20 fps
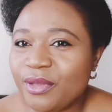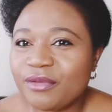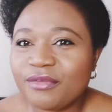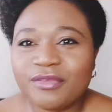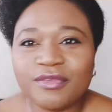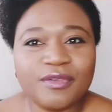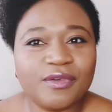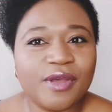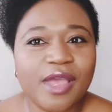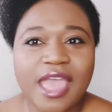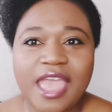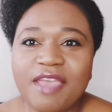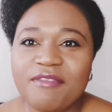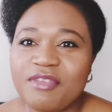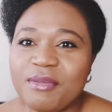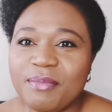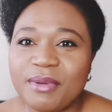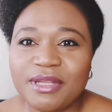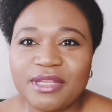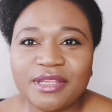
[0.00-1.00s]
For
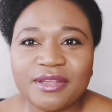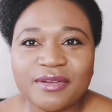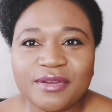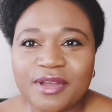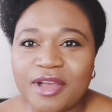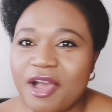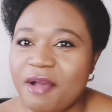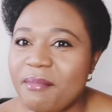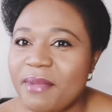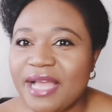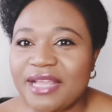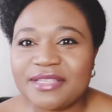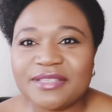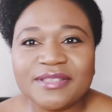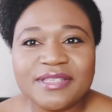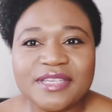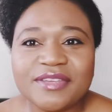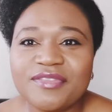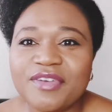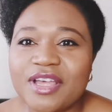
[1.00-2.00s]
everybody who come out
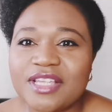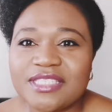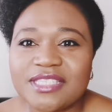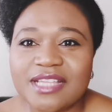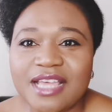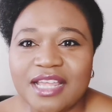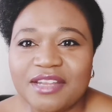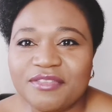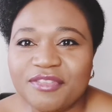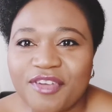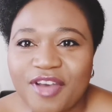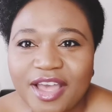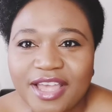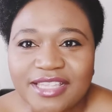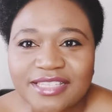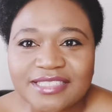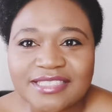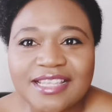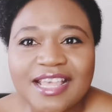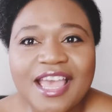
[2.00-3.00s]
to give us
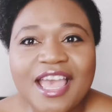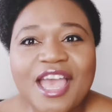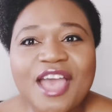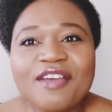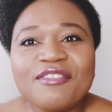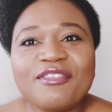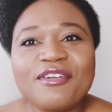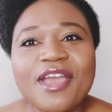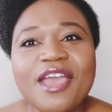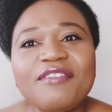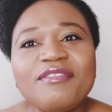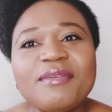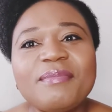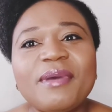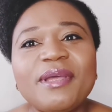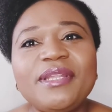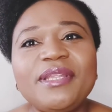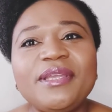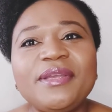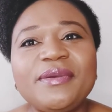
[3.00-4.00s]
advice, for
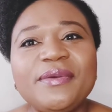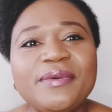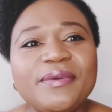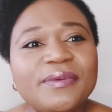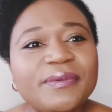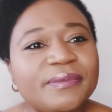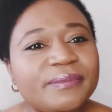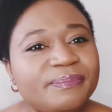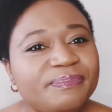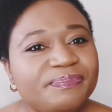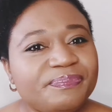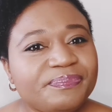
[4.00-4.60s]
everybody who